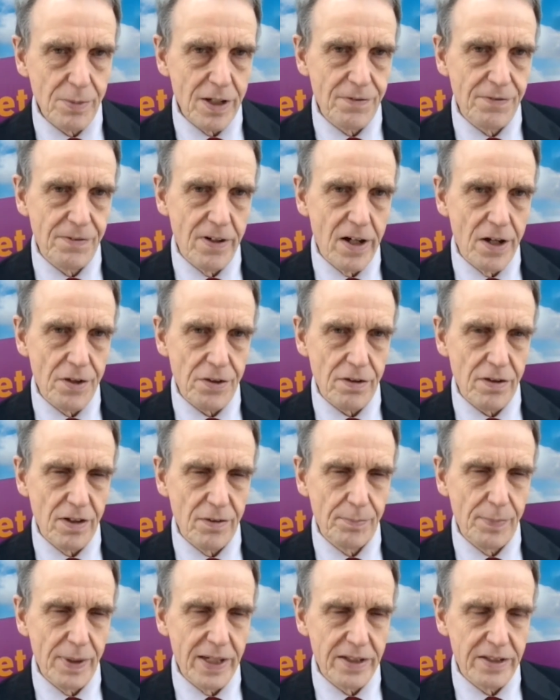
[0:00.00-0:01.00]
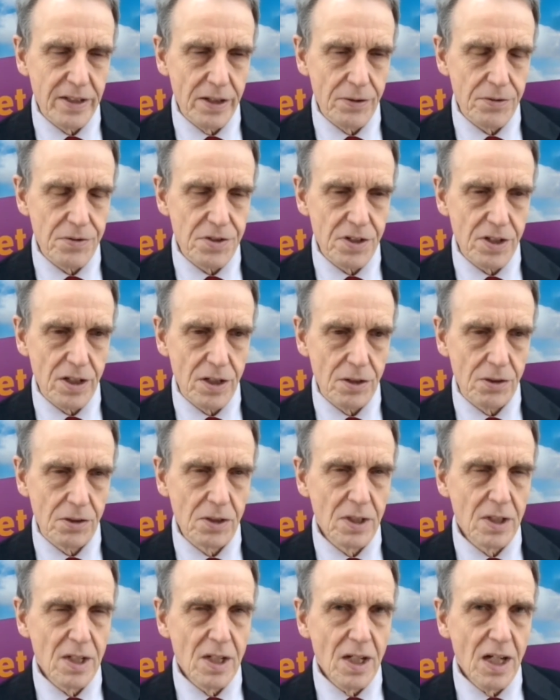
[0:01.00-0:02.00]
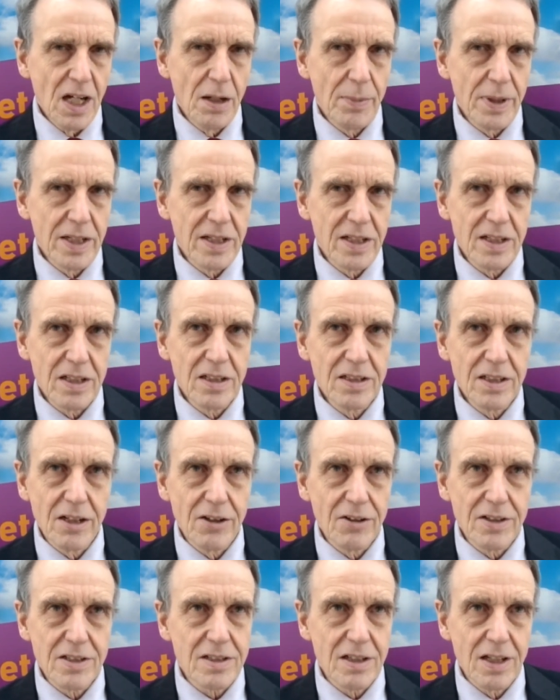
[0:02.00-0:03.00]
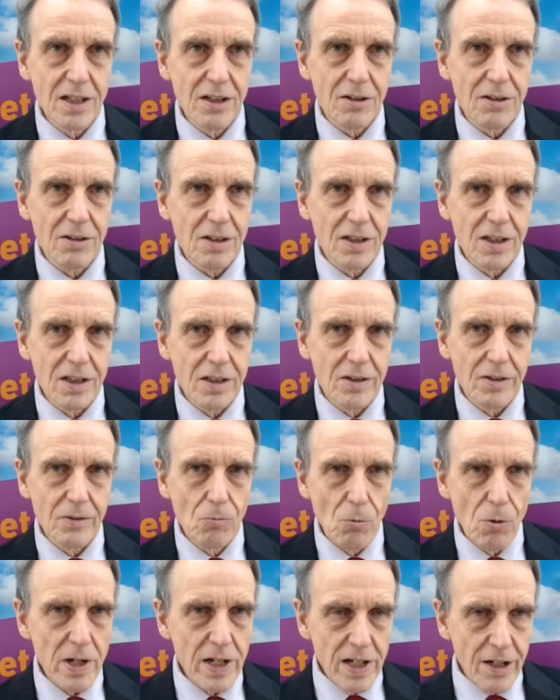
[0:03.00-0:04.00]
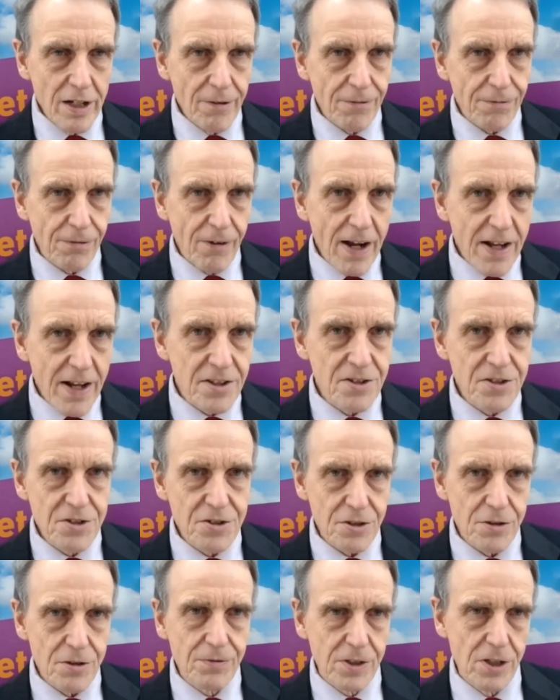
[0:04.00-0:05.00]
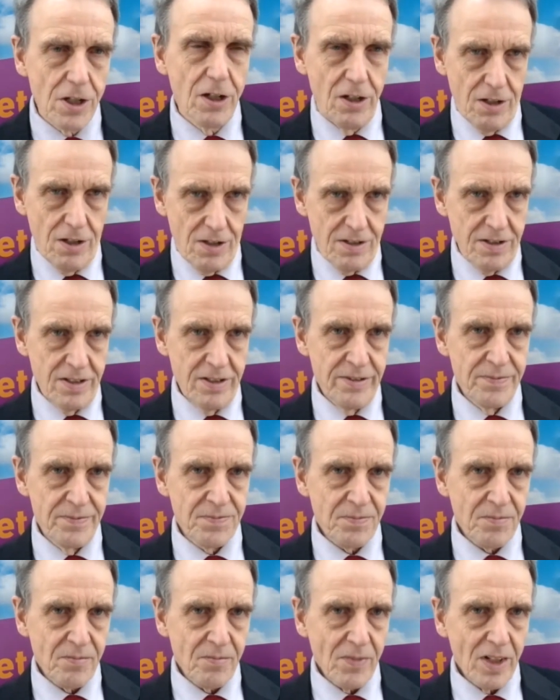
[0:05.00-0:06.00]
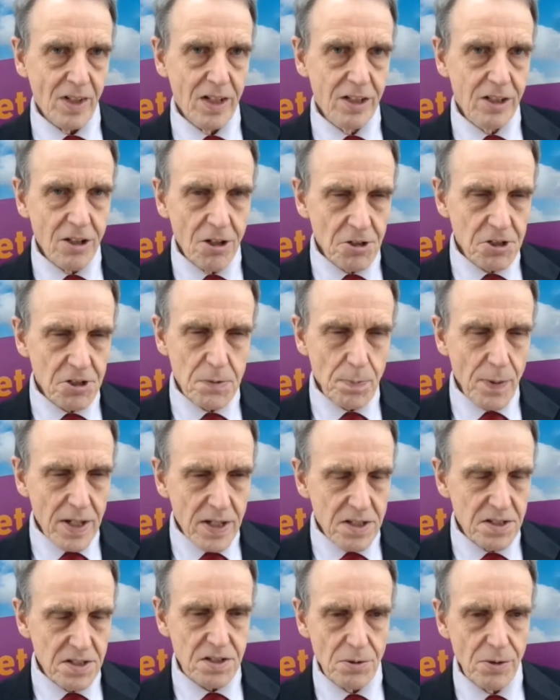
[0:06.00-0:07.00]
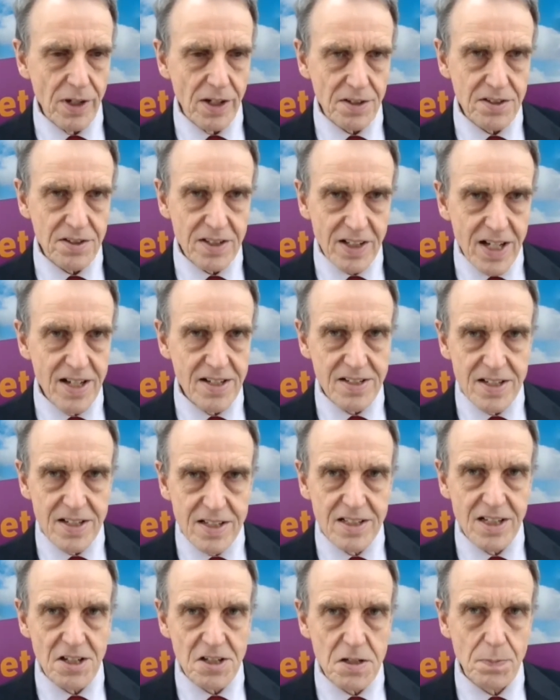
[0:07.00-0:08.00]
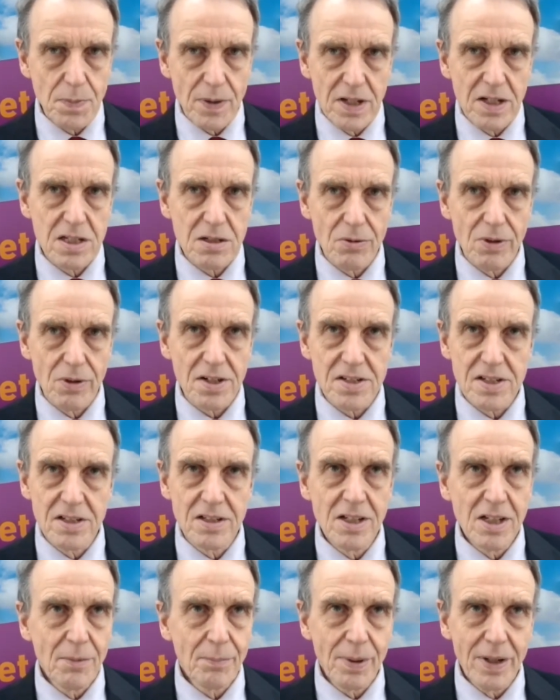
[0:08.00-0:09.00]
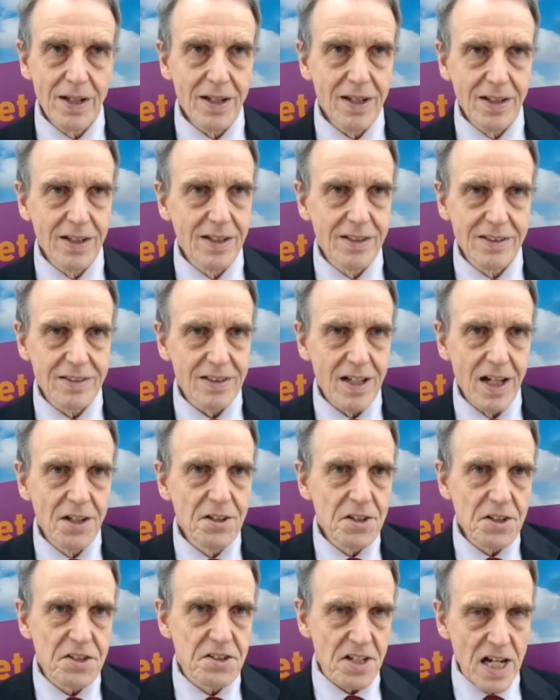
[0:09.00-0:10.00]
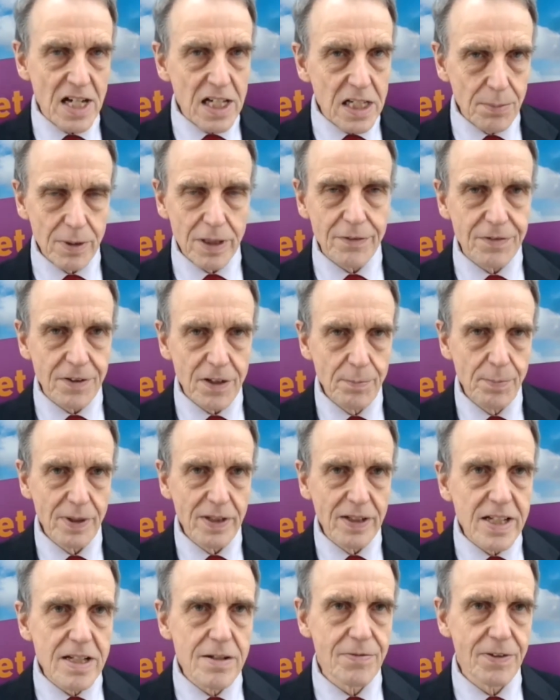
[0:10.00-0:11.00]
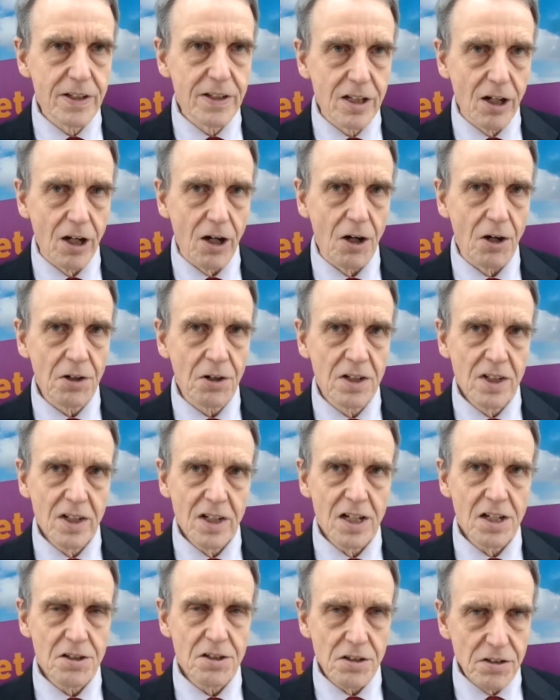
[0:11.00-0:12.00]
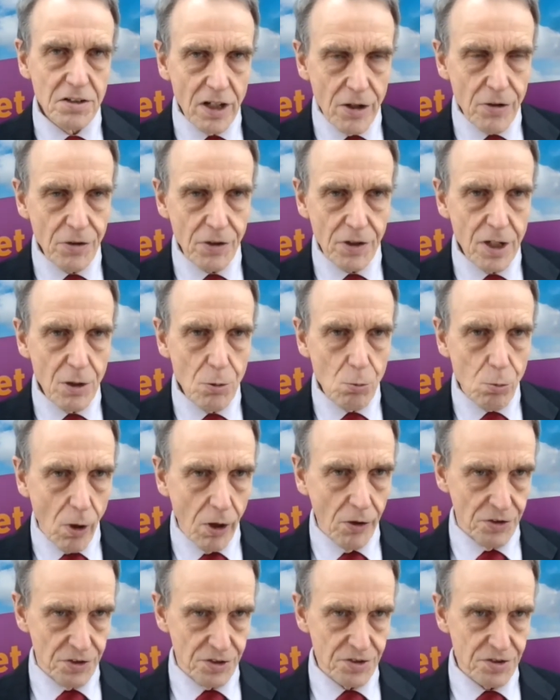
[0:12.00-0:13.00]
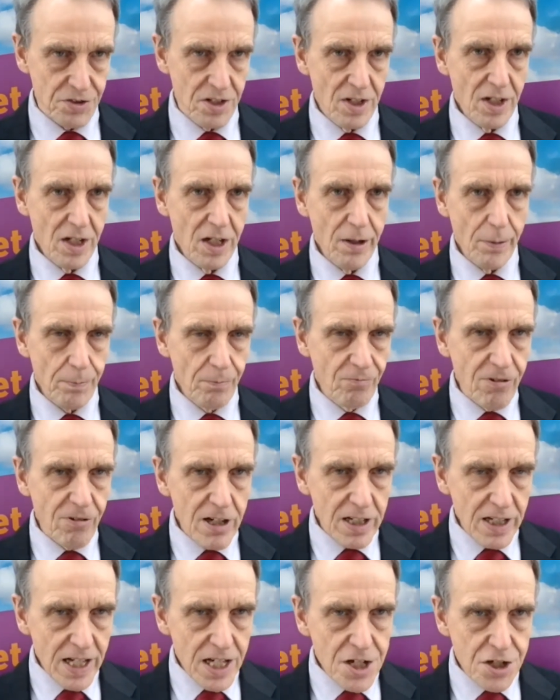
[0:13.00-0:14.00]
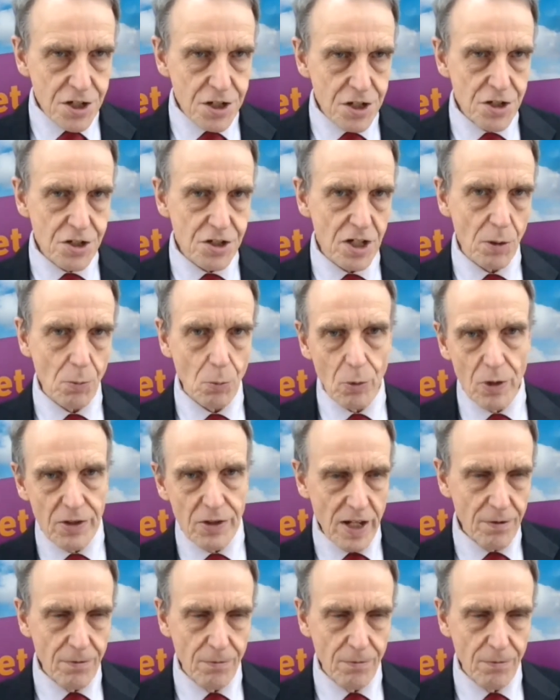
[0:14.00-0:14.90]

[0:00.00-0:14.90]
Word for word: my Father, I've made known to you. I mean, you know, it's like we are friends of God. And God speaks to us. Yes, He does speak to us. And but it's understandable if you believe in God and you know that He wants a relationship with,